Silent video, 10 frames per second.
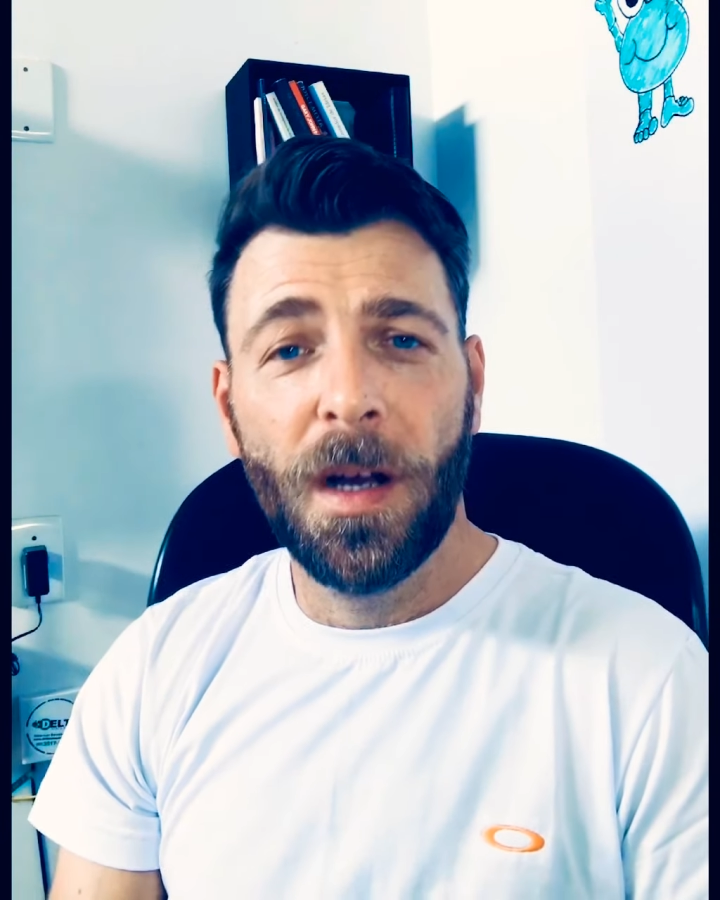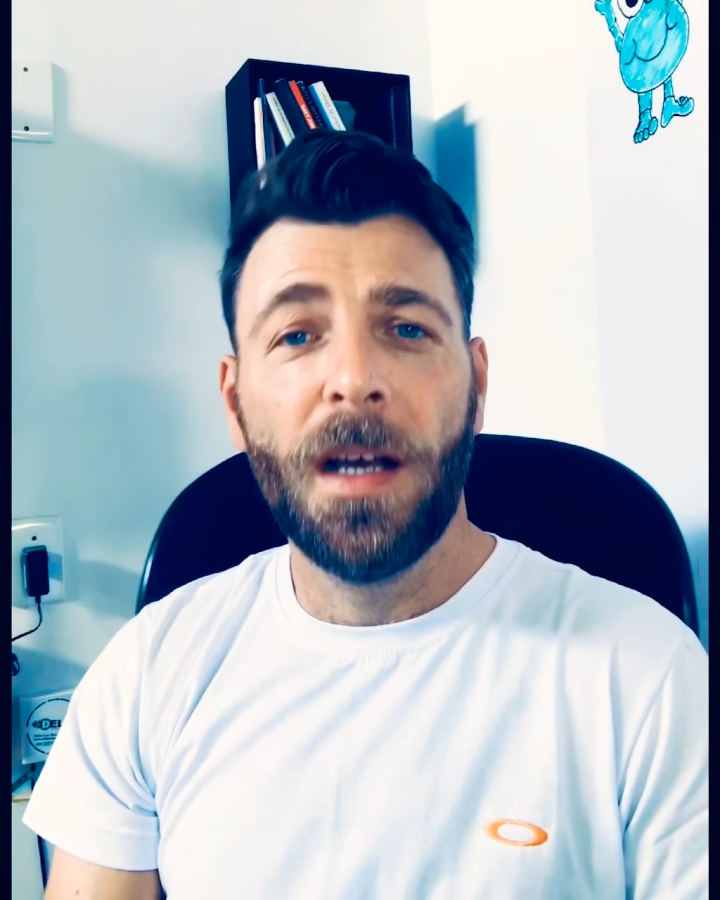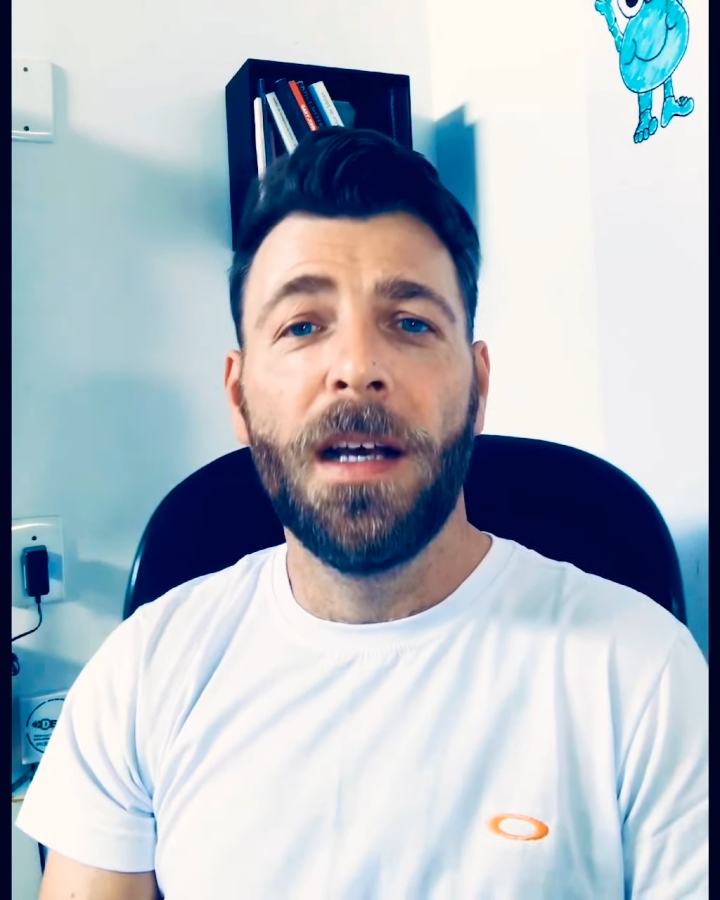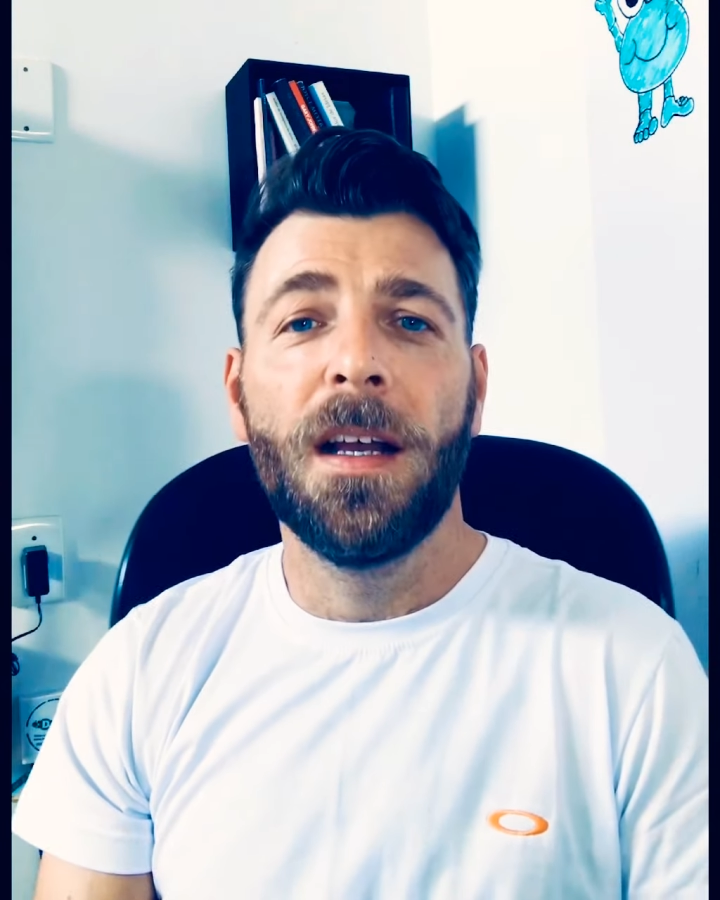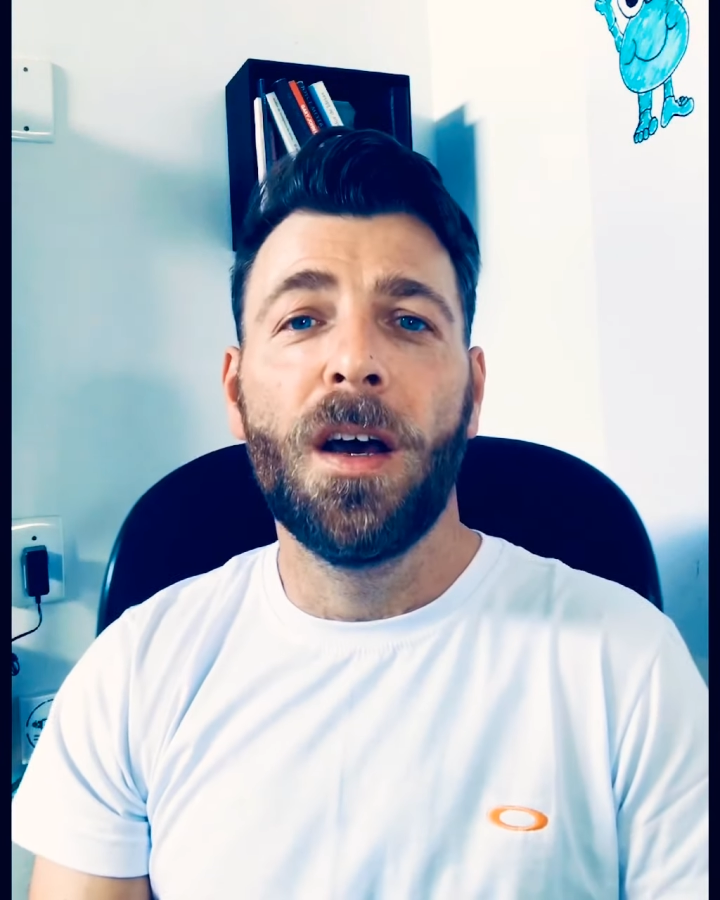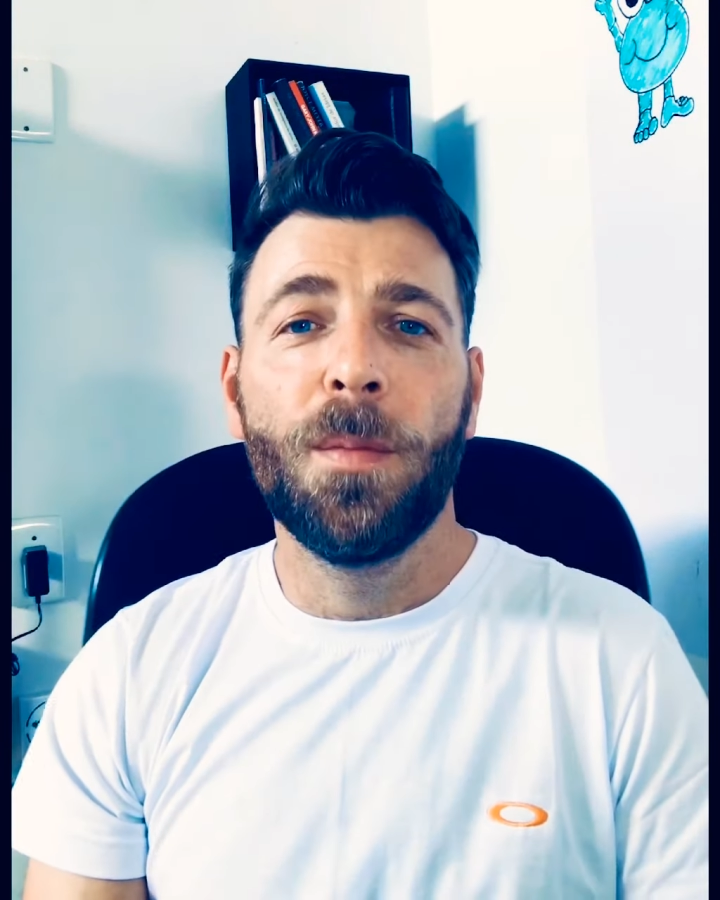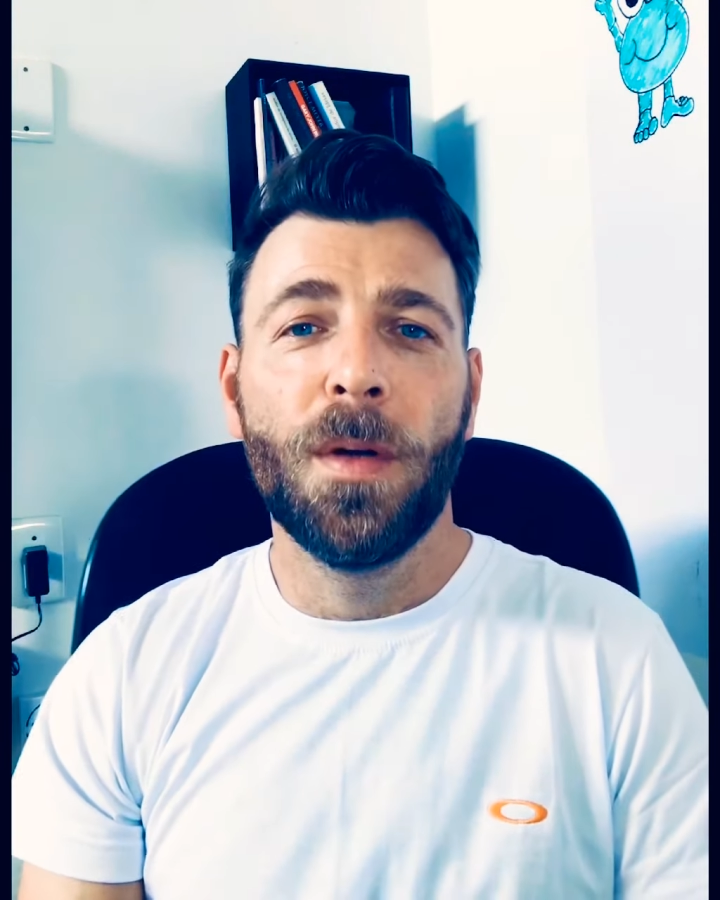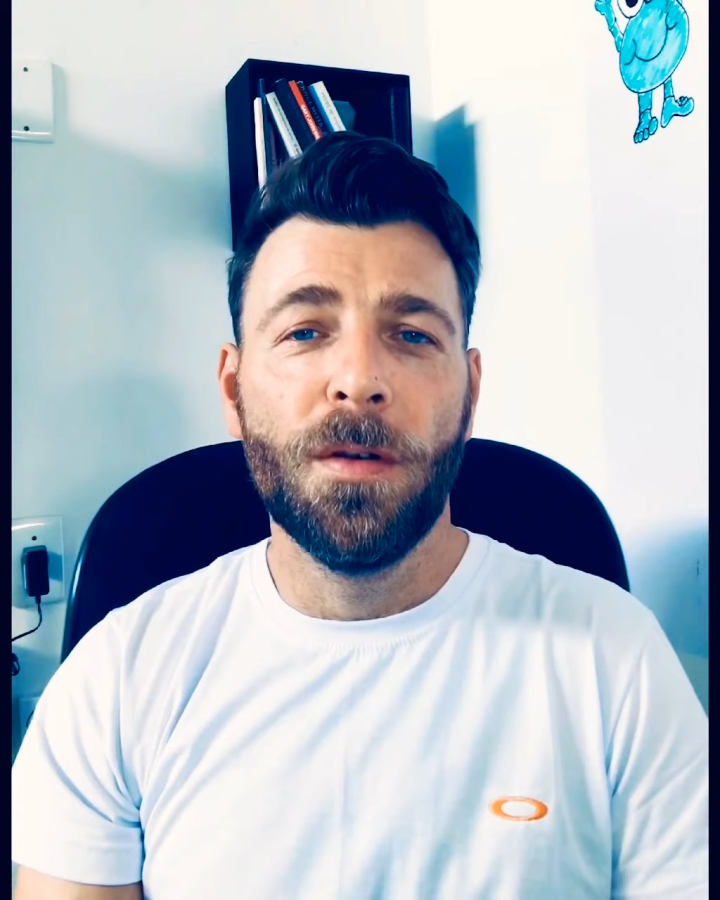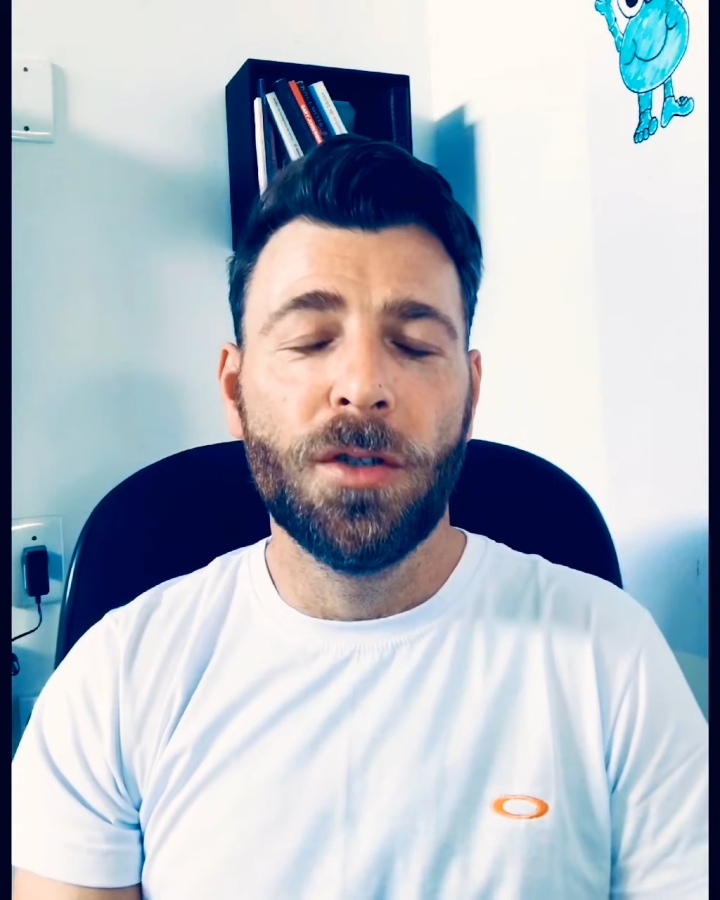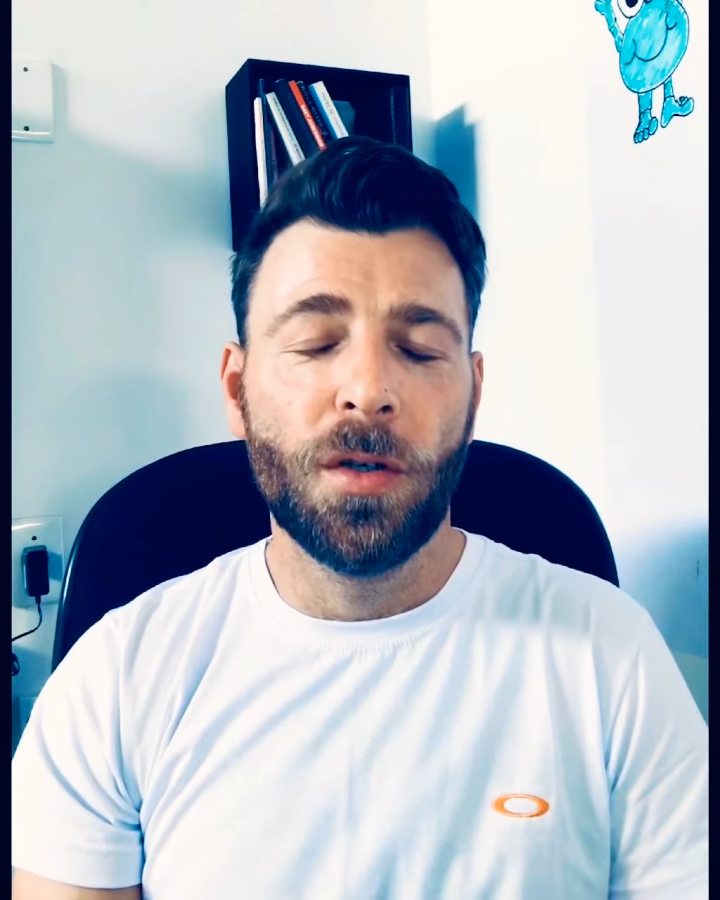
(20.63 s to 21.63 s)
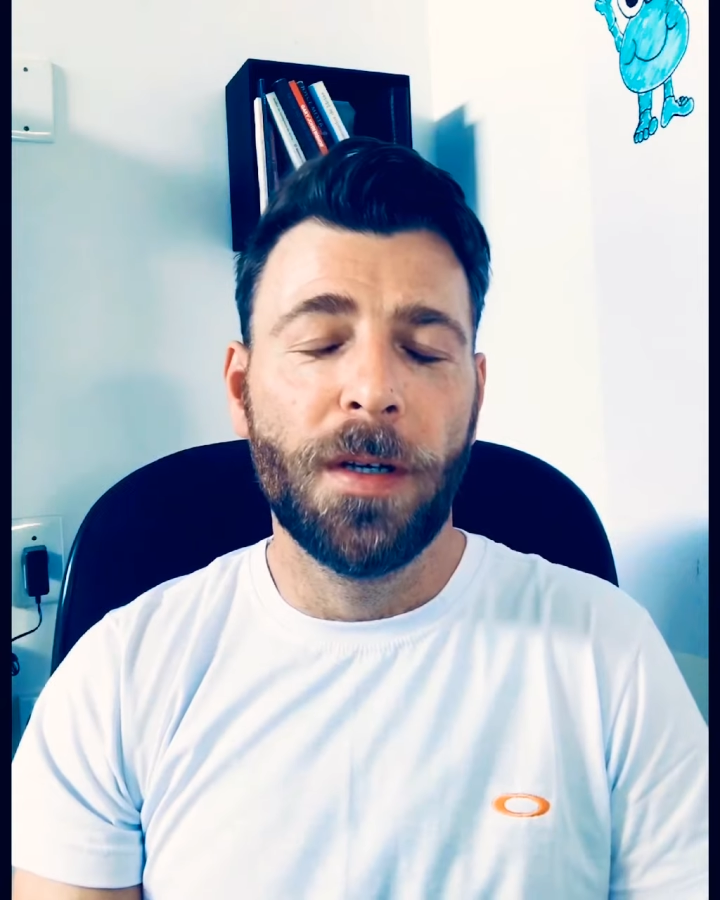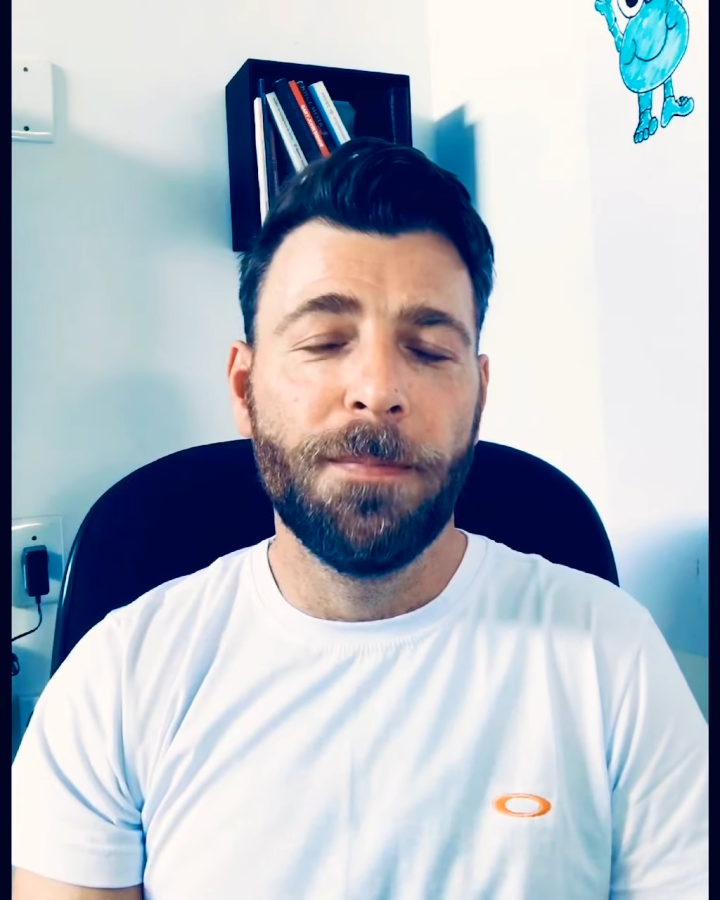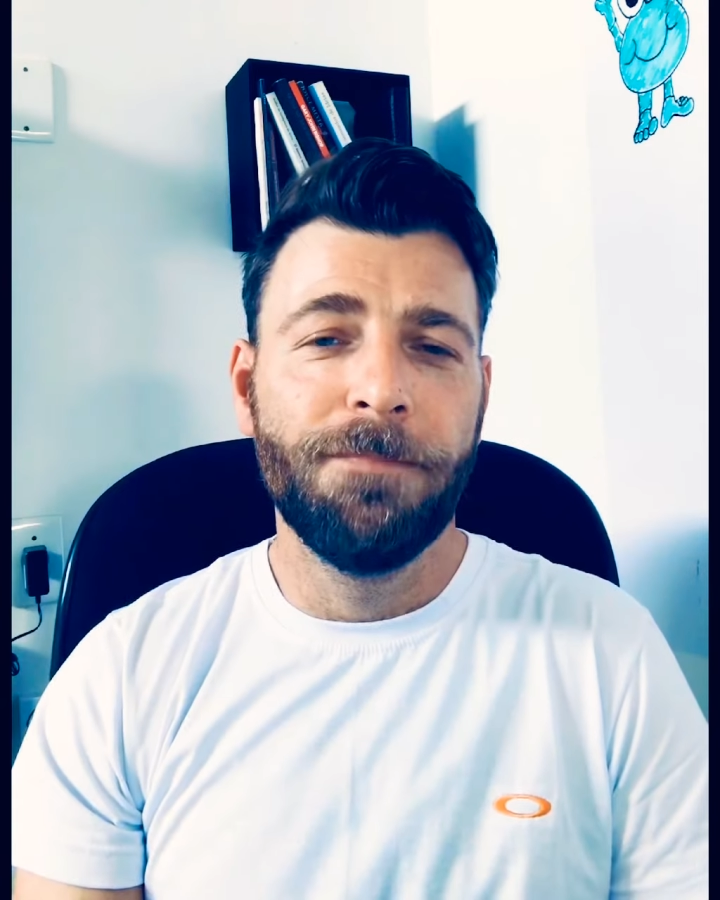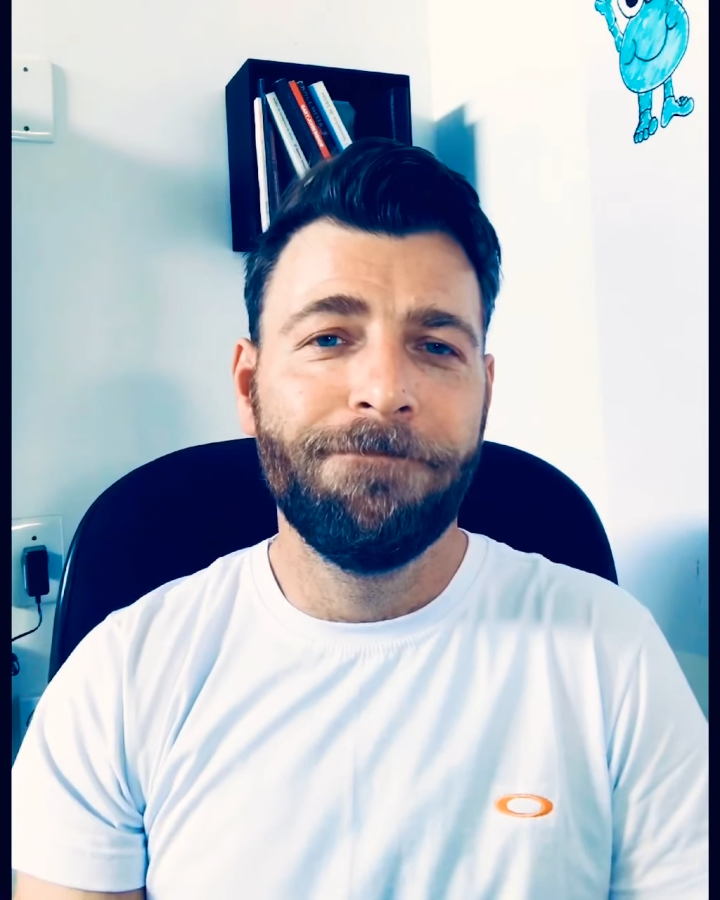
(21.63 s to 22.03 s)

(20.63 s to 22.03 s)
and I hope you enjoy them.